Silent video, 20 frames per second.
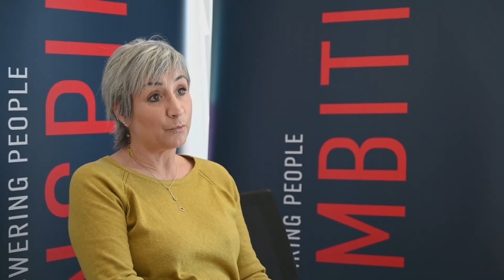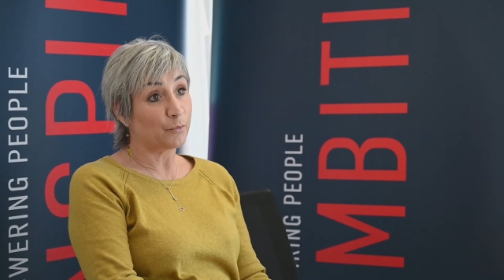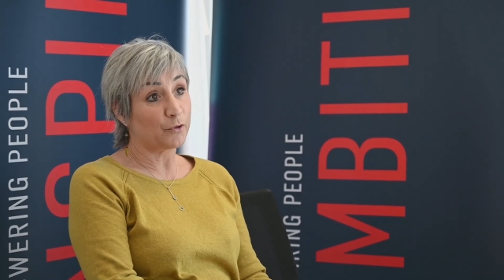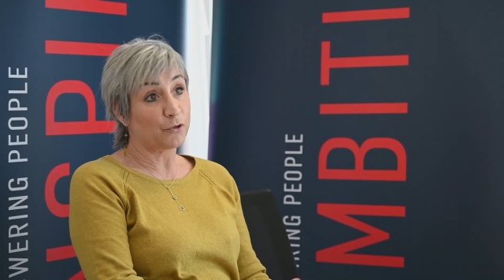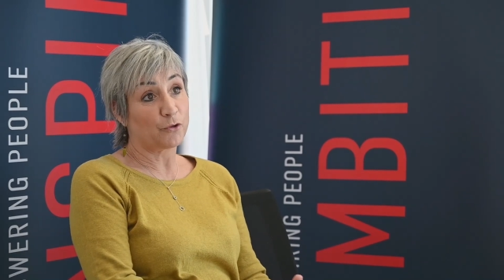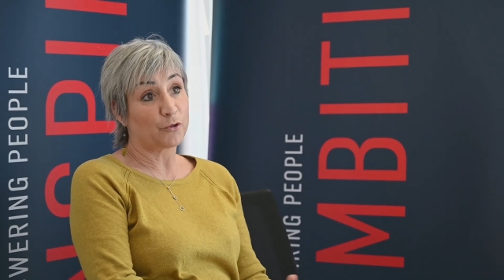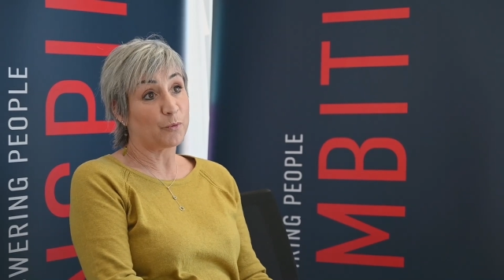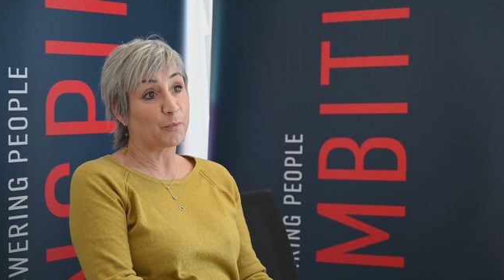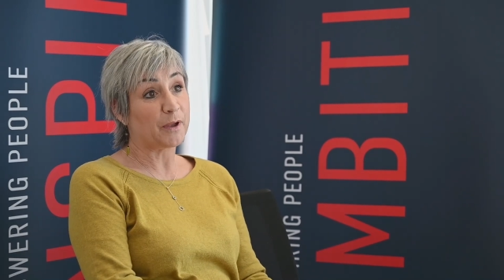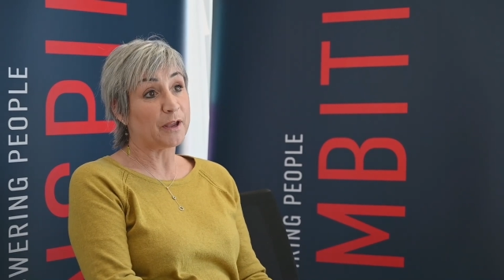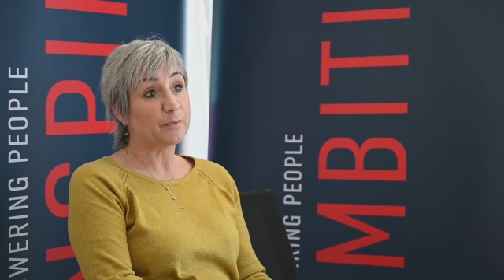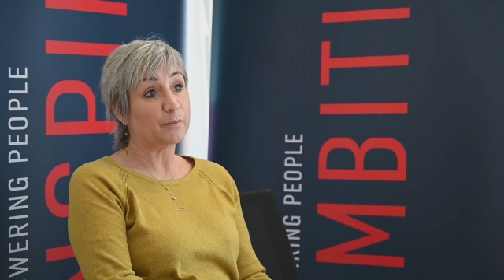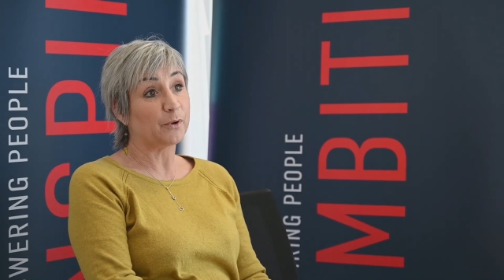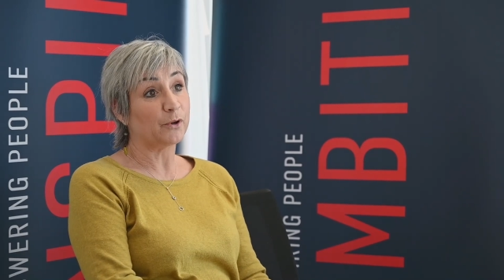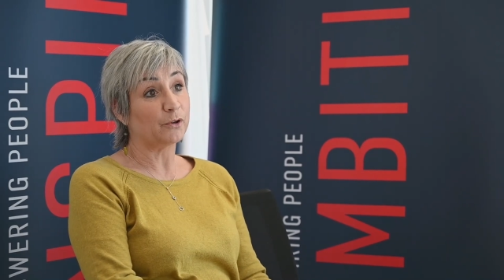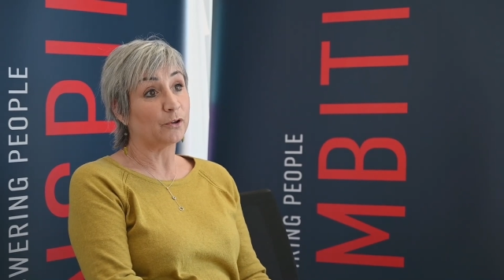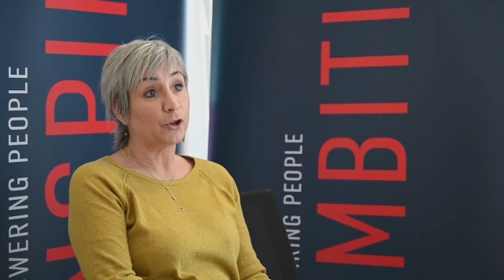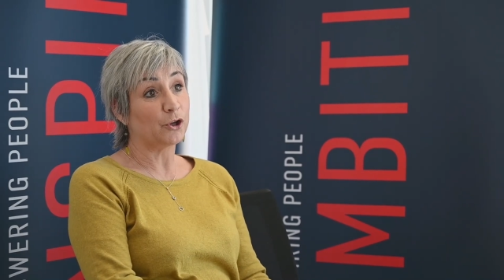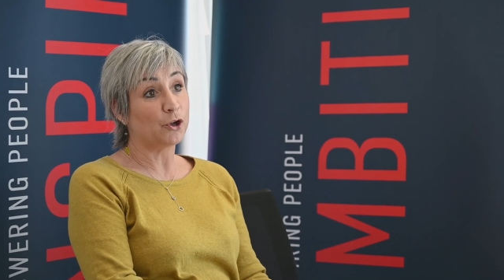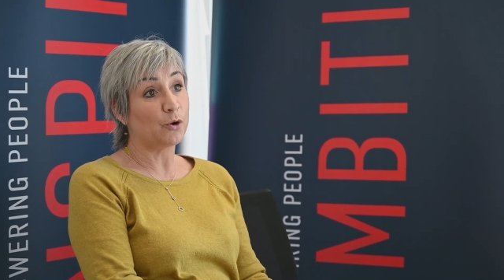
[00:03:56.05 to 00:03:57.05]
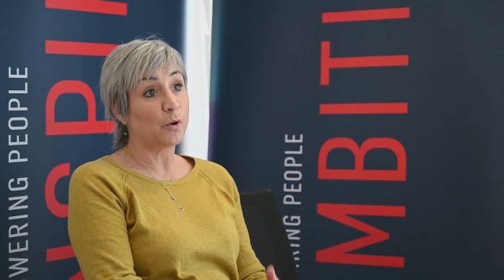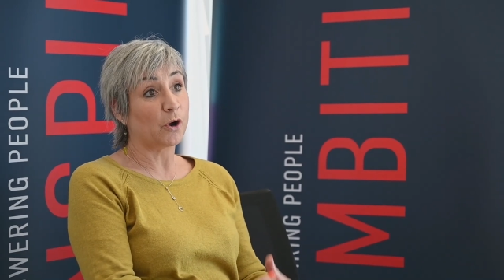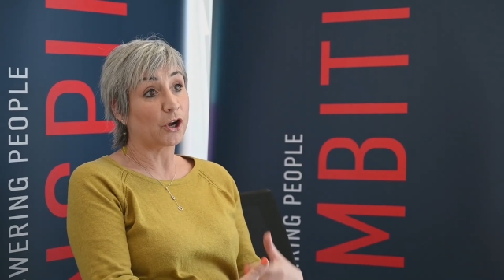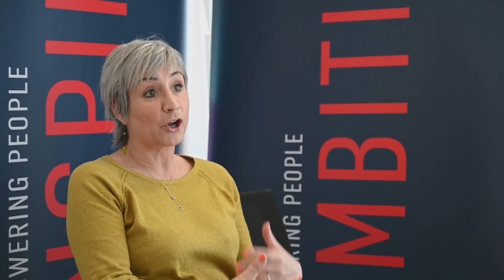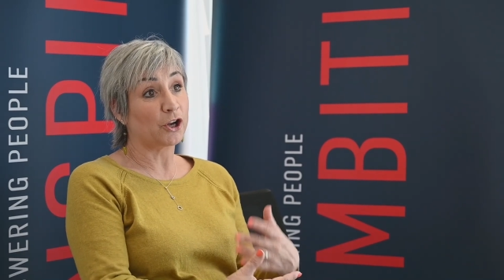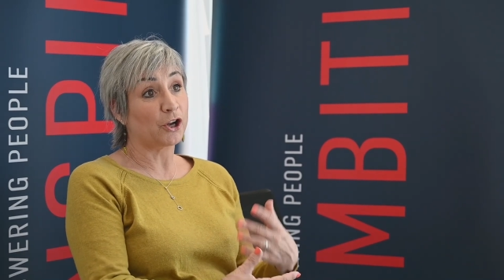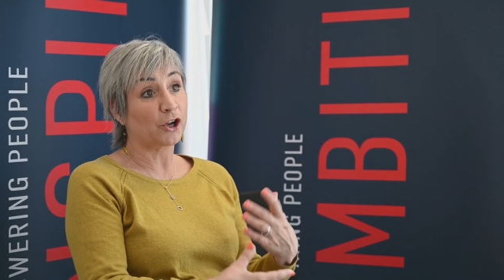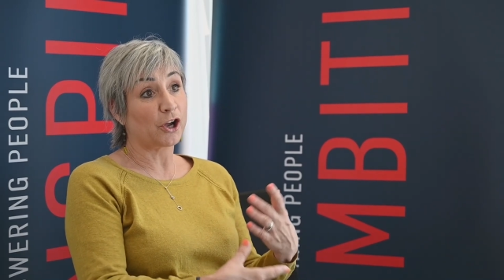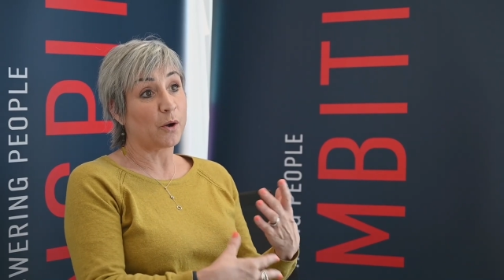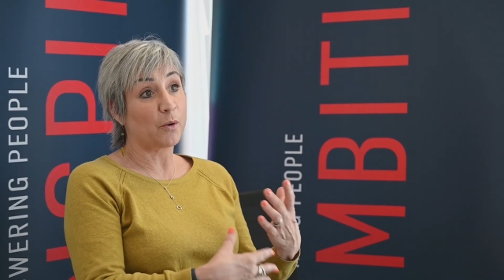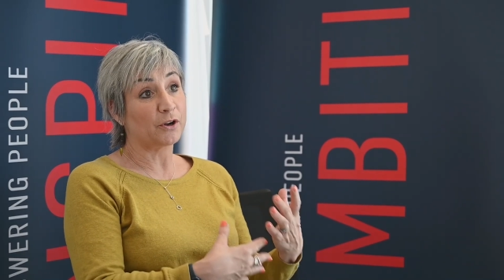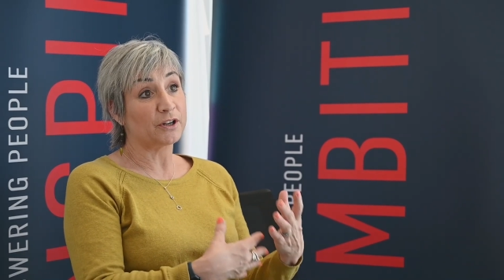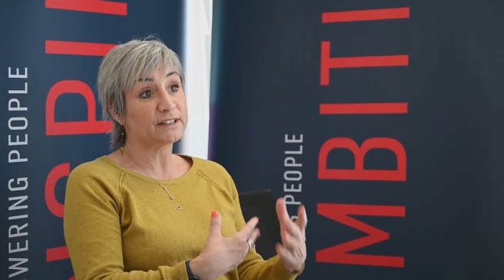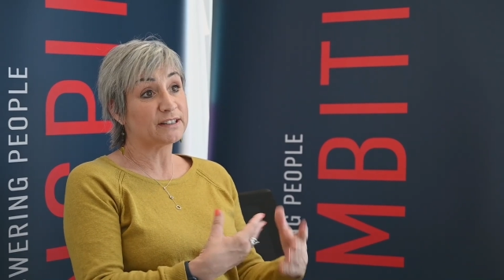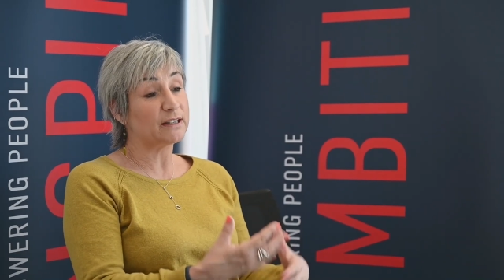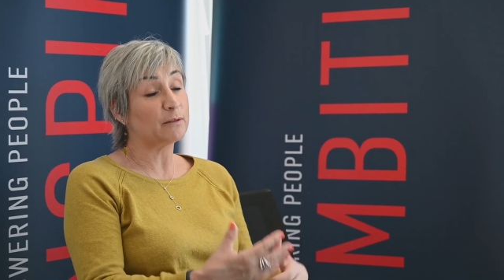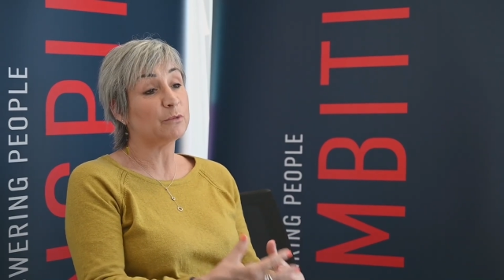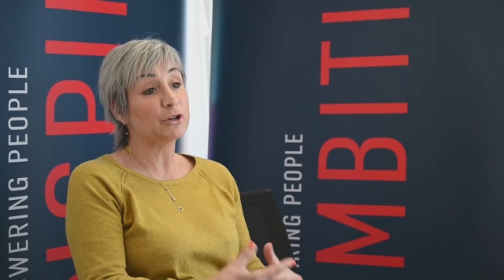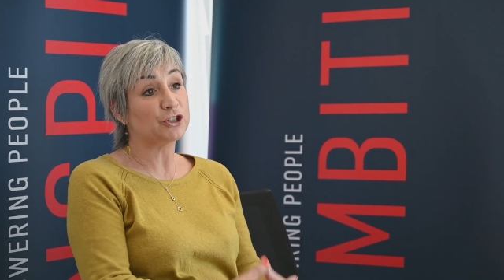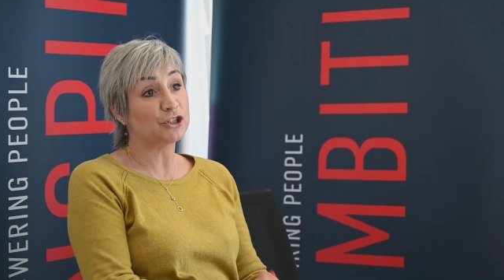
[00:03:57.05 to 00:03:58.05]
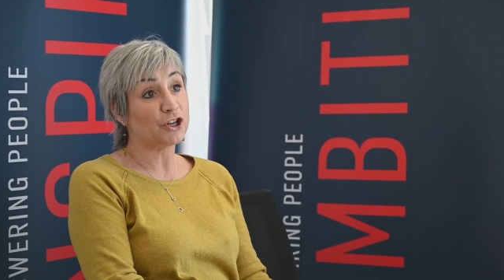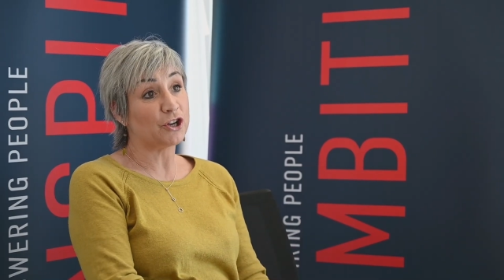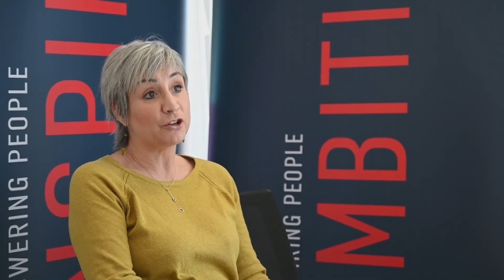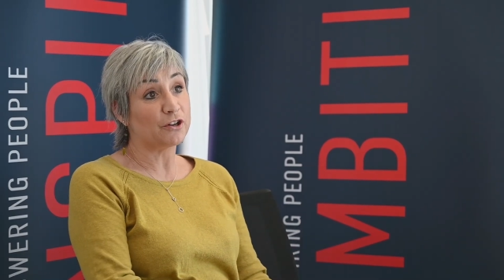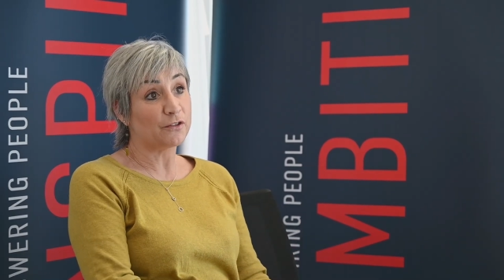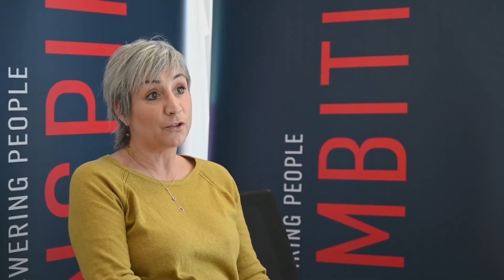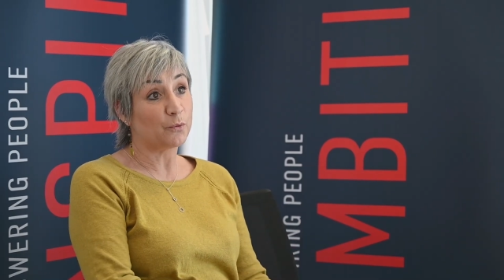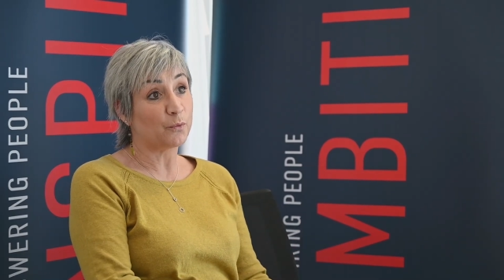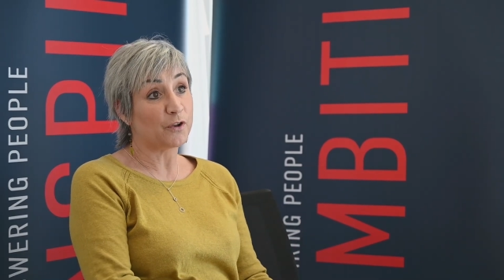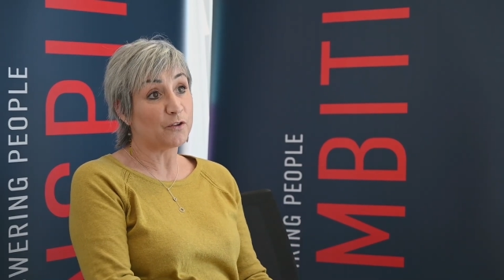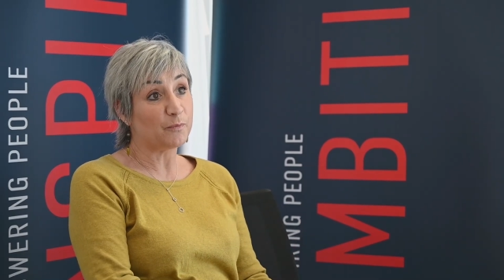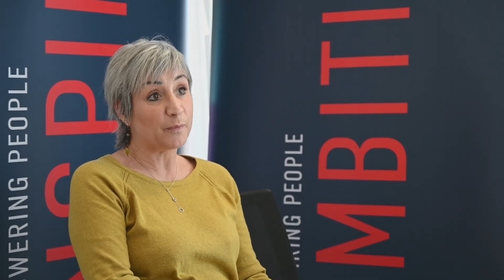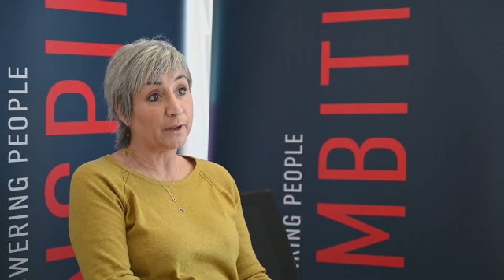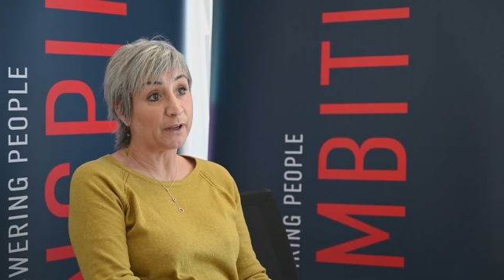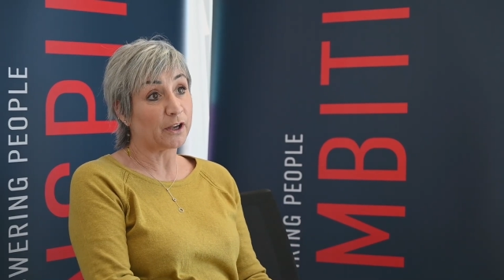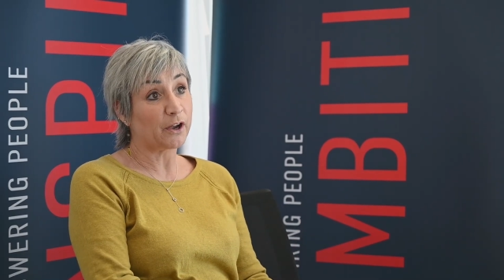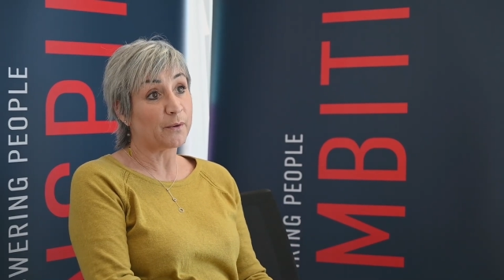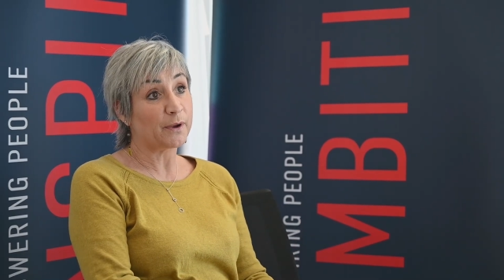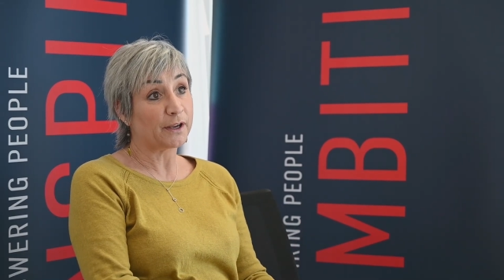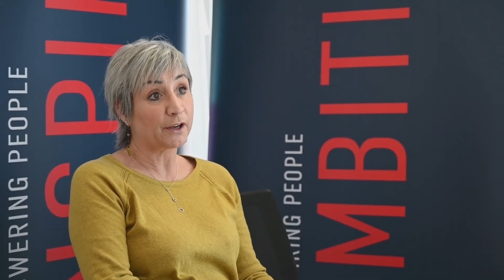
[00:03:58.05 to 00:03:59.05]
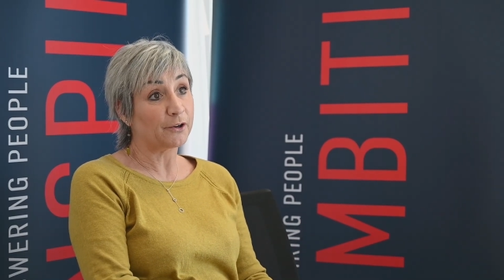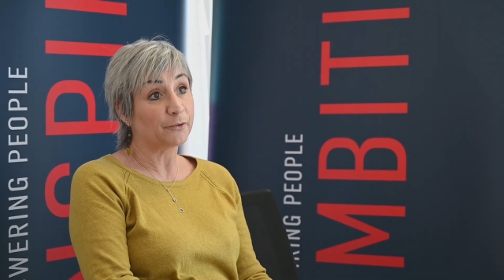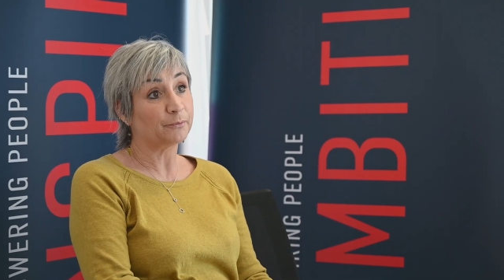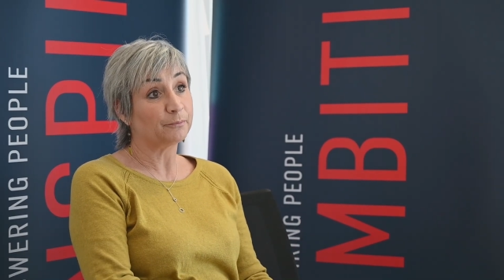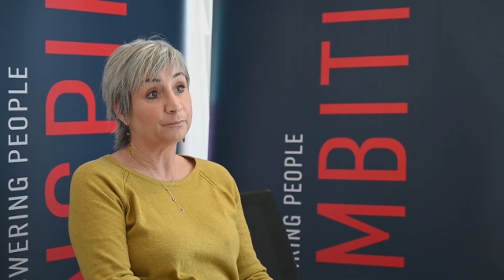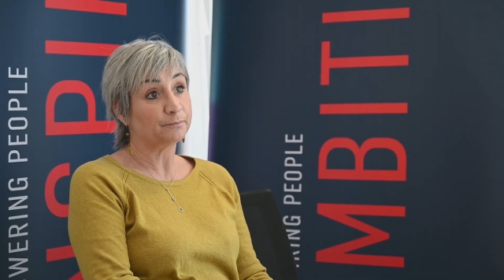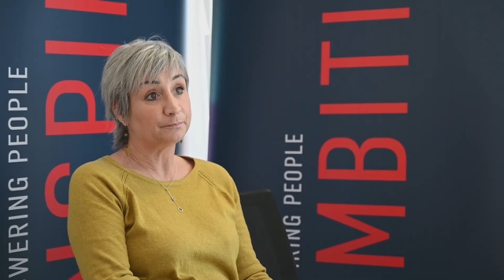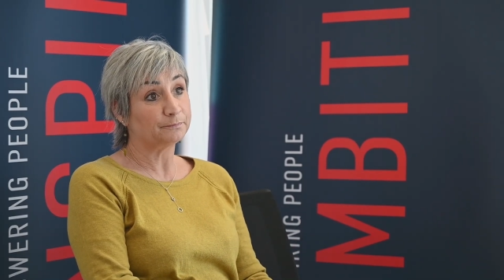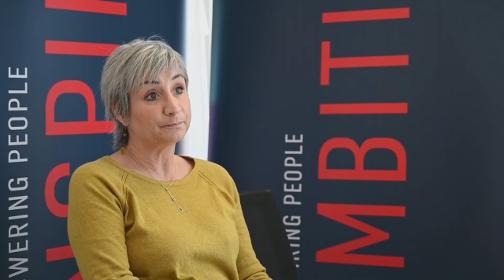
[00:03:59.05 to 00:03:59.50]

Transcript: with other people who are going to go on a similar journey that we've been going on.